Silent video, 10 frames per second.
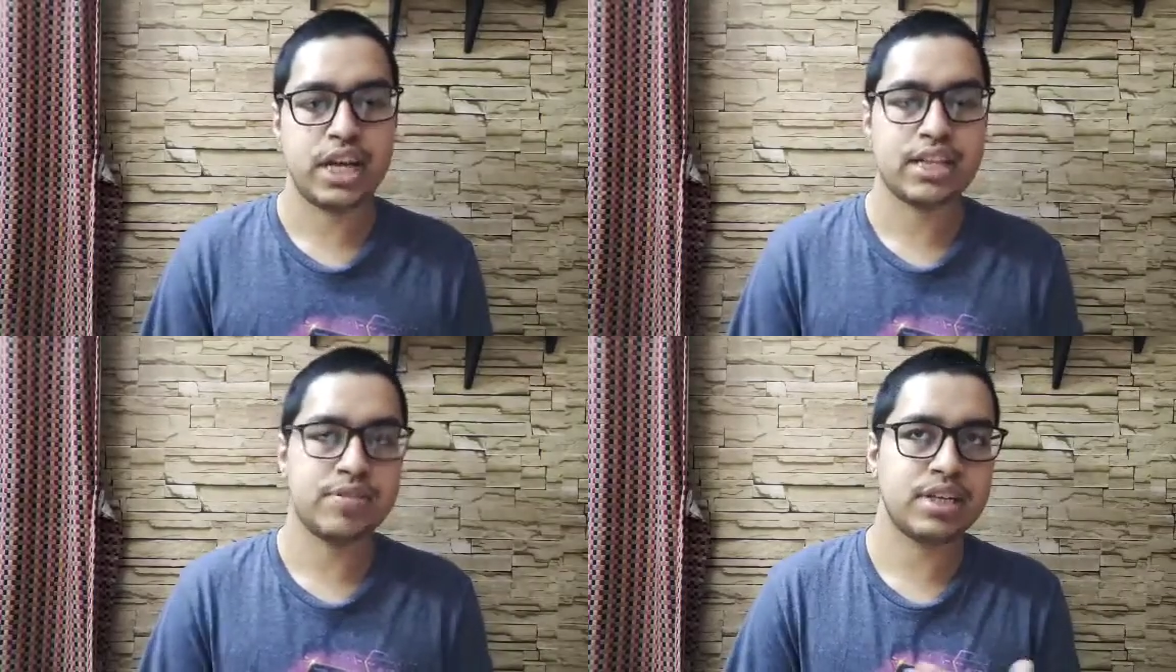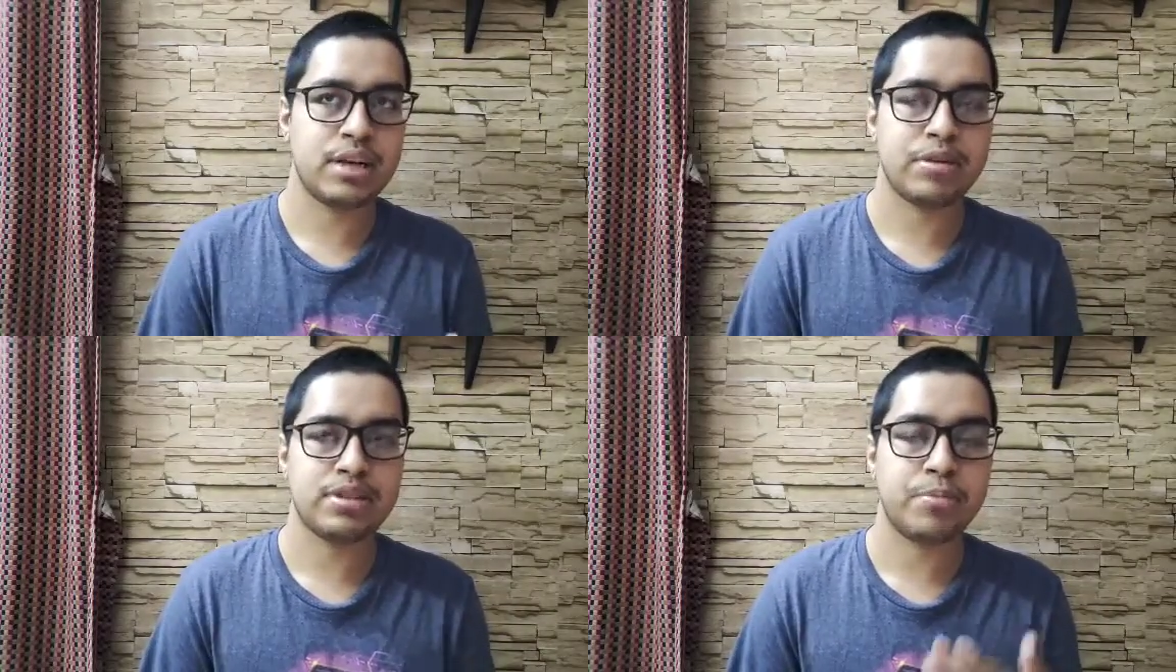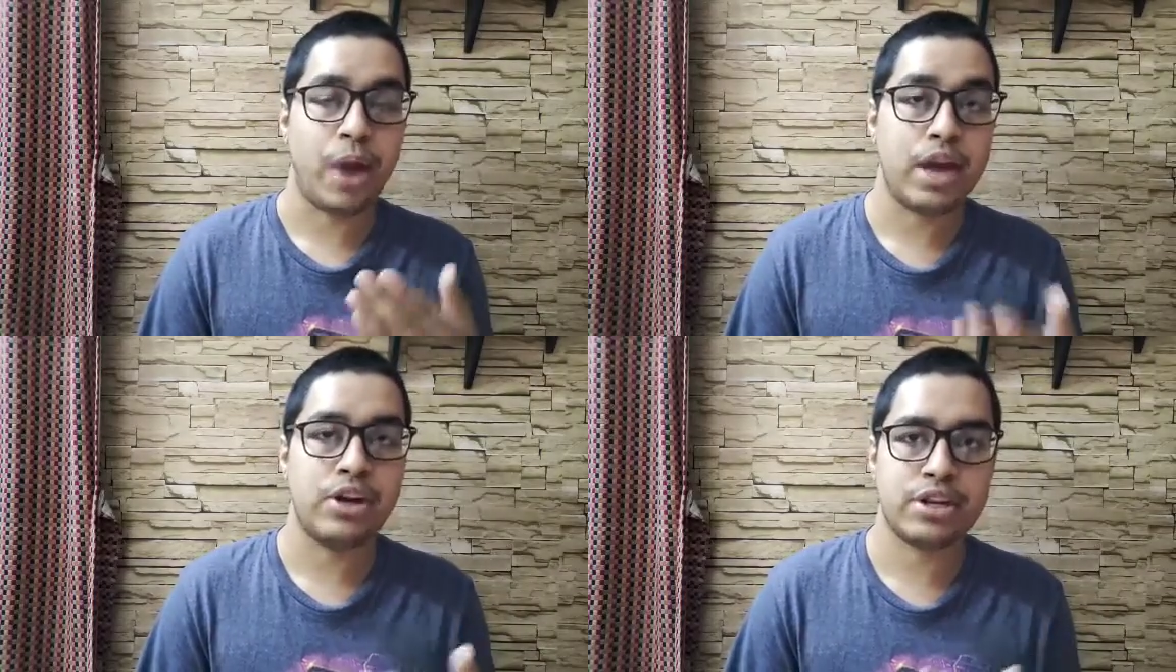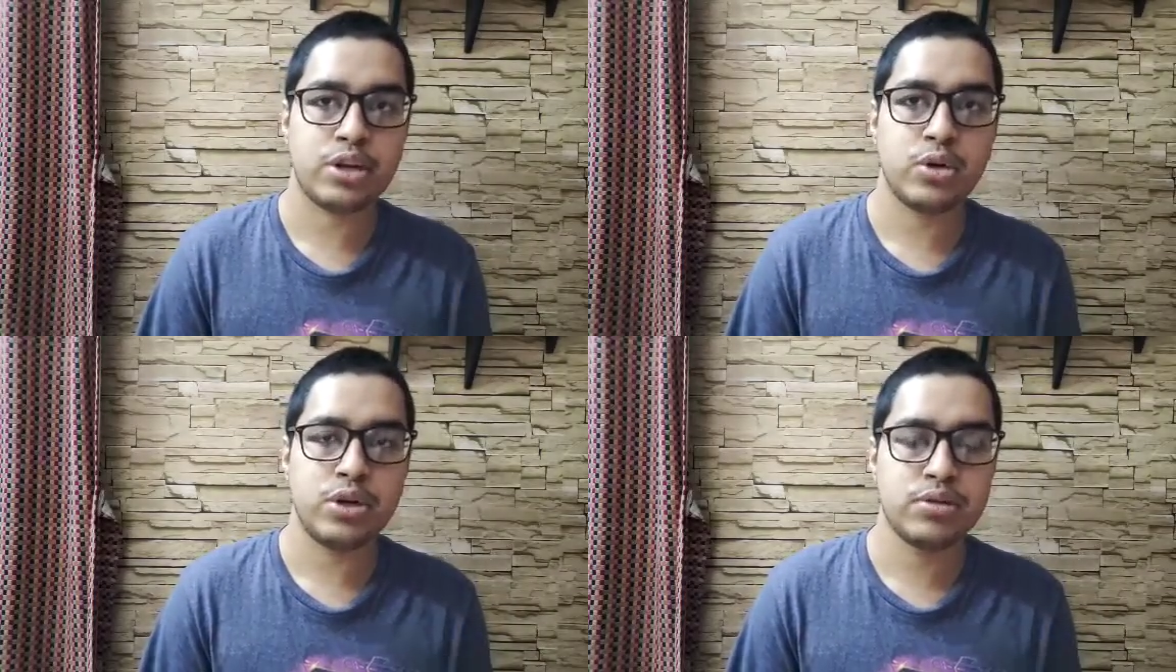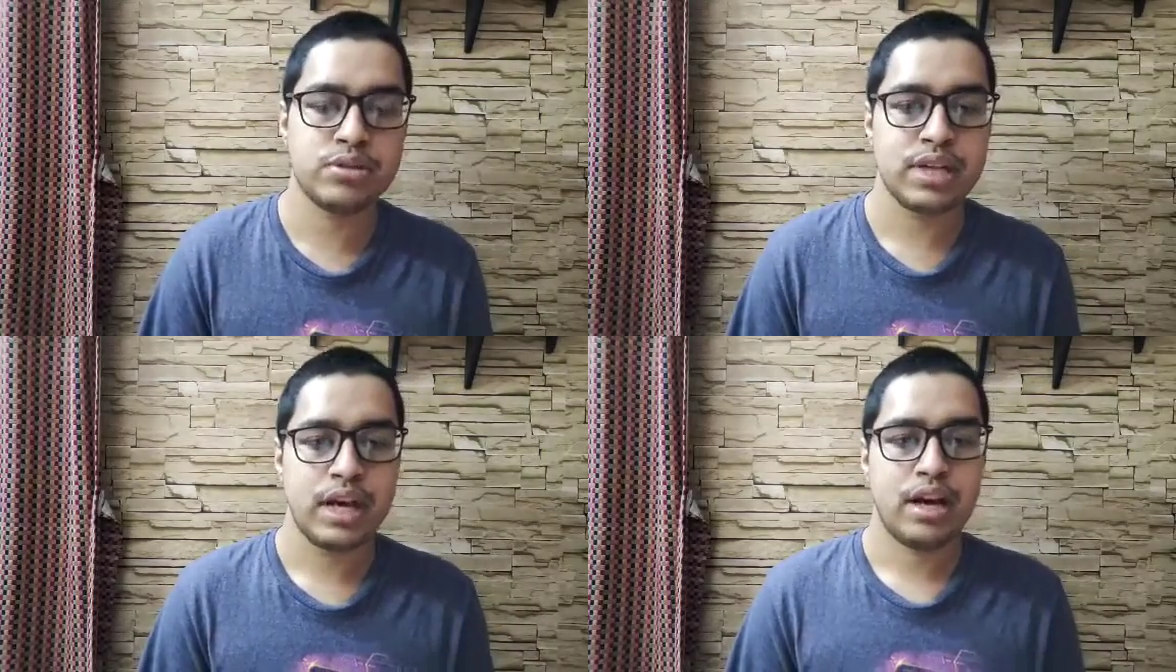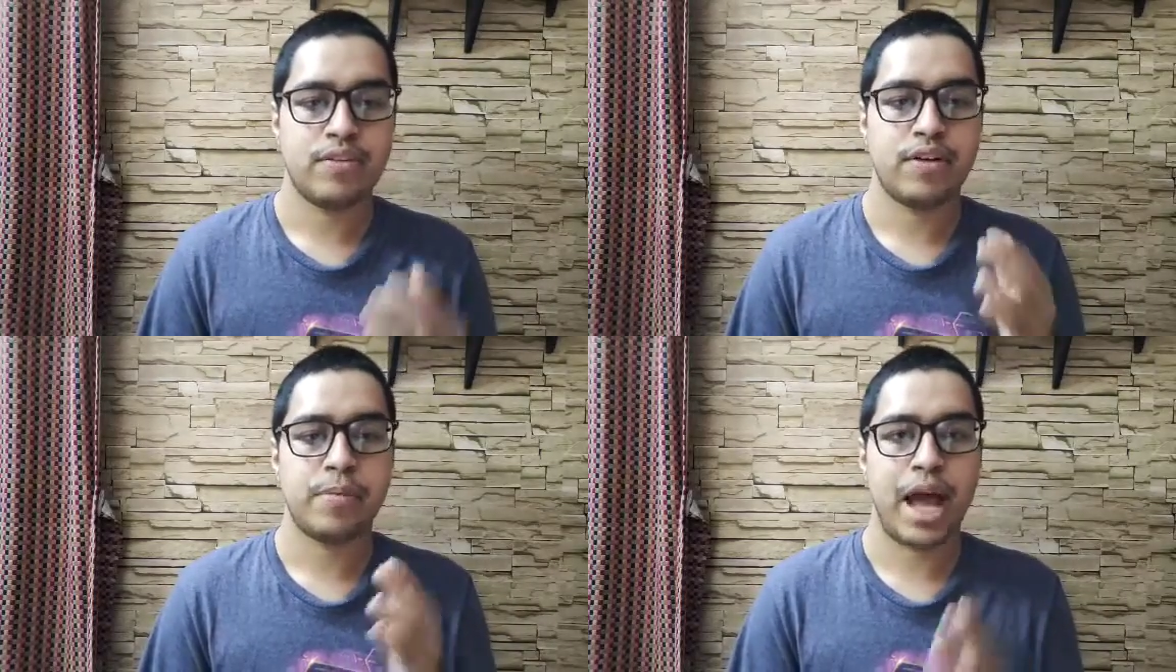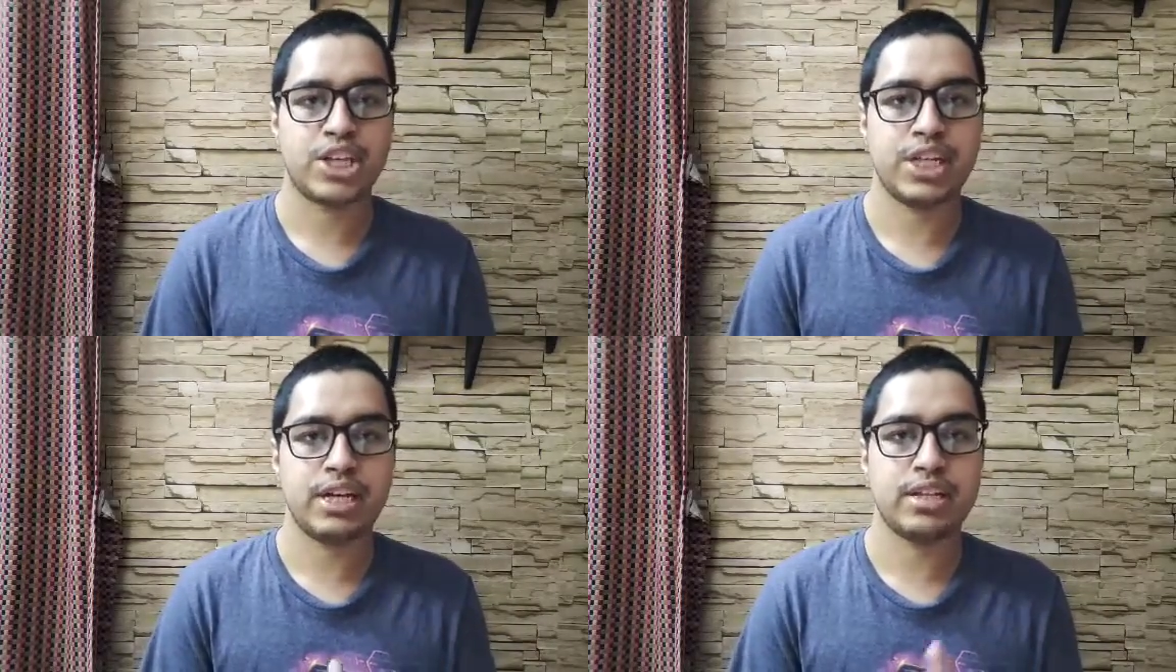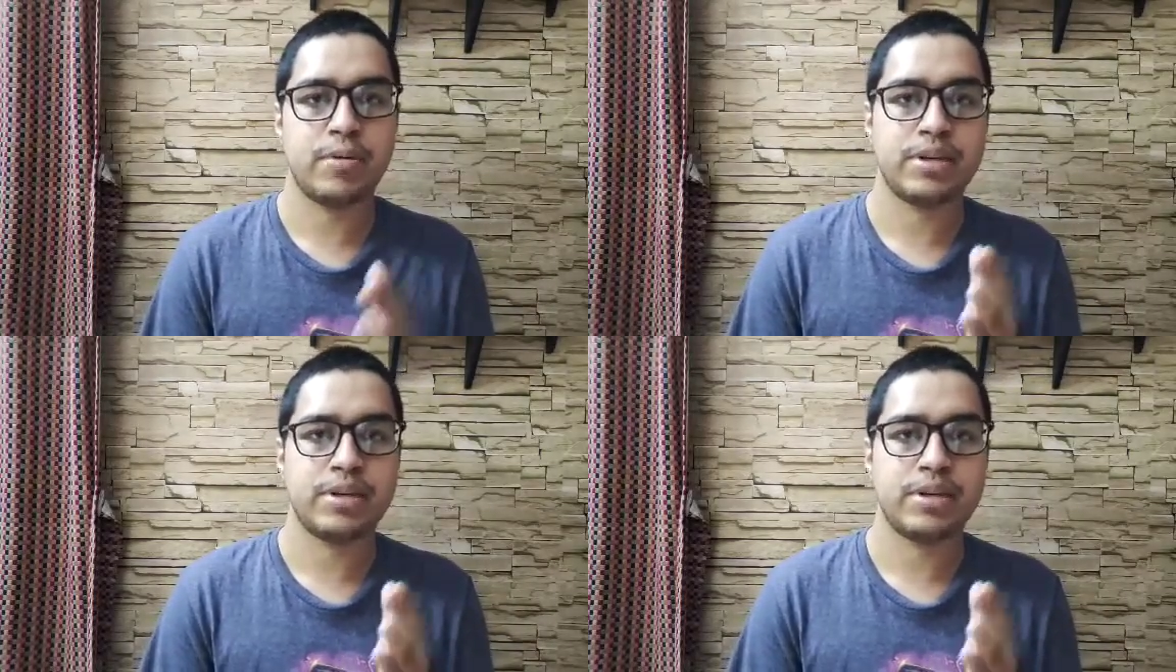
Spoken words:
as I've said, about the priority queues from hashing,